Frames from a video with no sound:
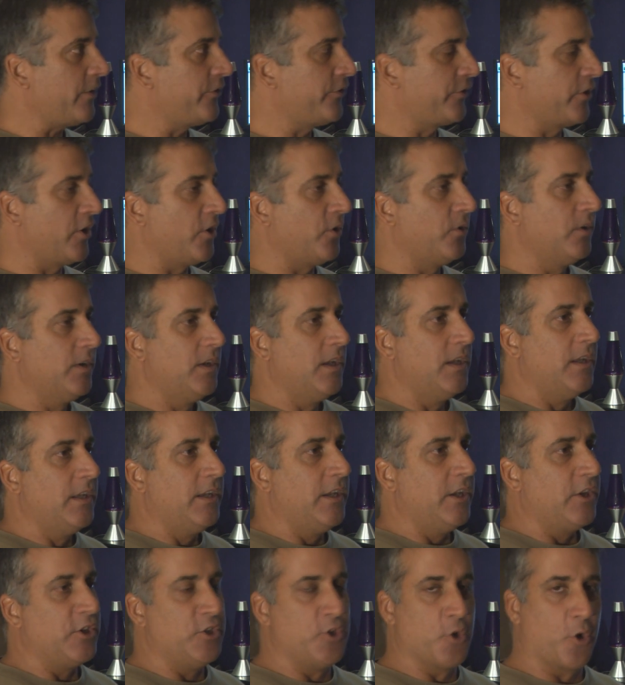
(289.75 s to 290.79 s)
So
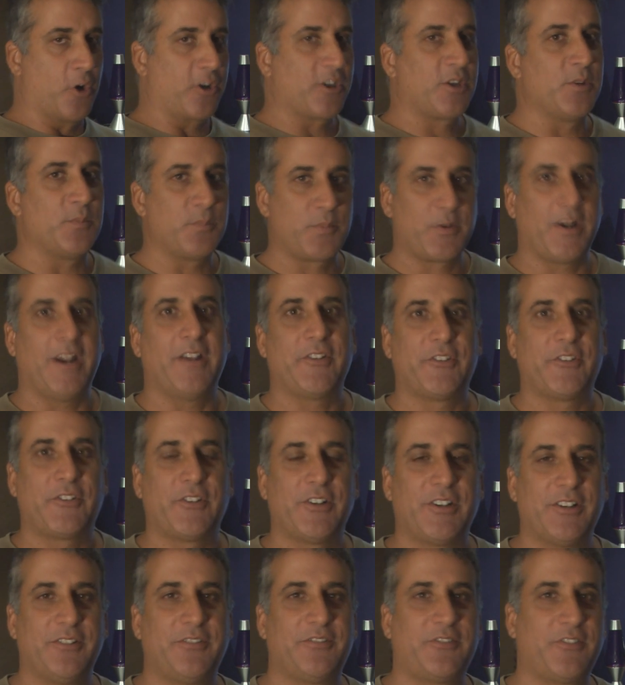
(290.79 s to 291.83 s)
your
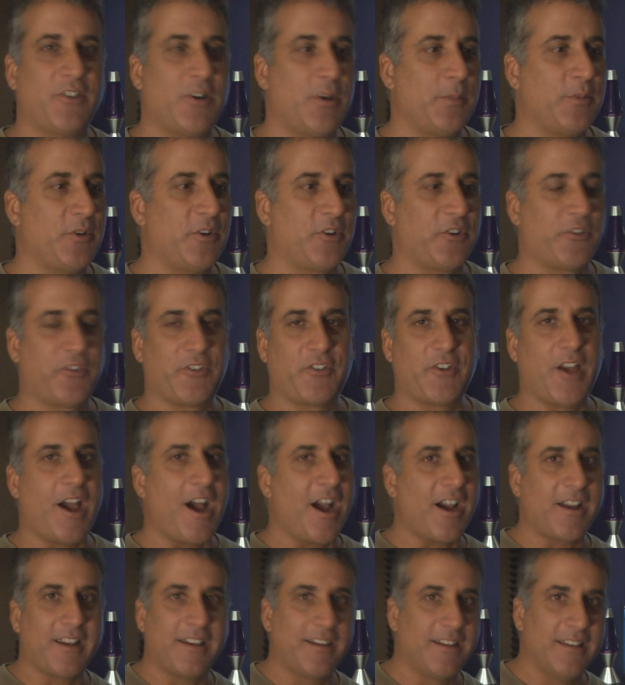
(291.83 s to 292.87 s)
compressor from your
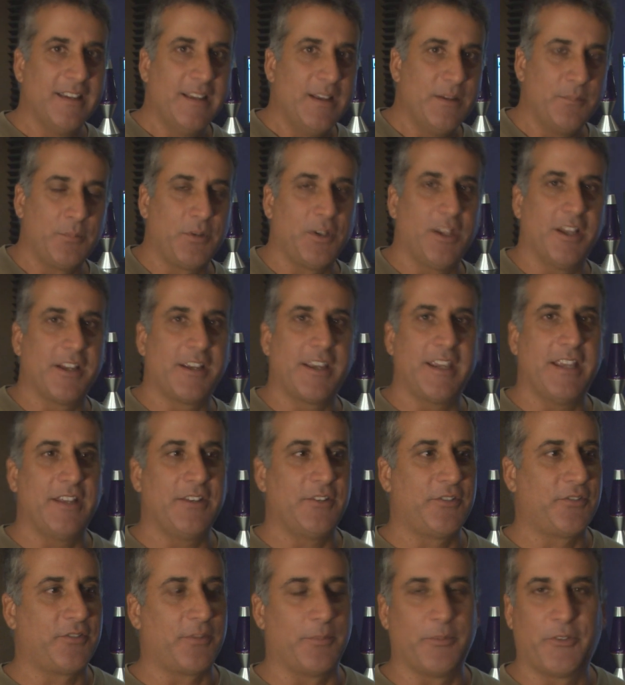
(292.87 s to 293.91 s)
stock
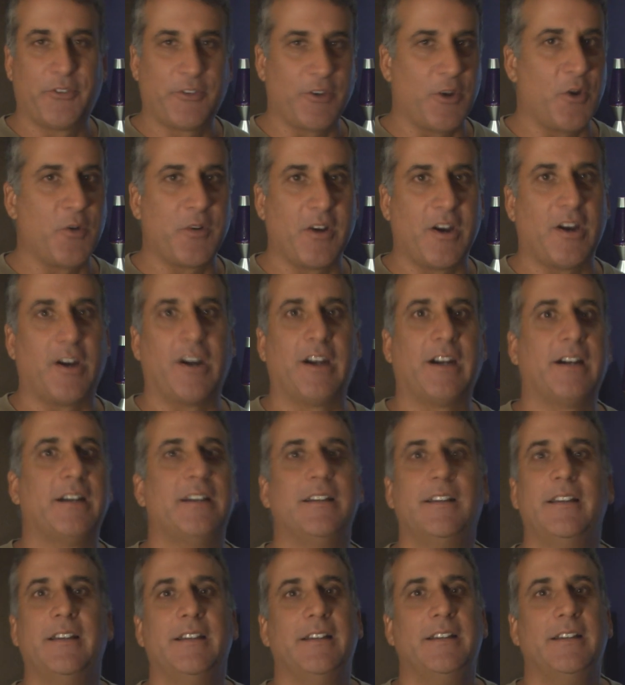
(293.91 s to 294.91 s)
plugins from Sonar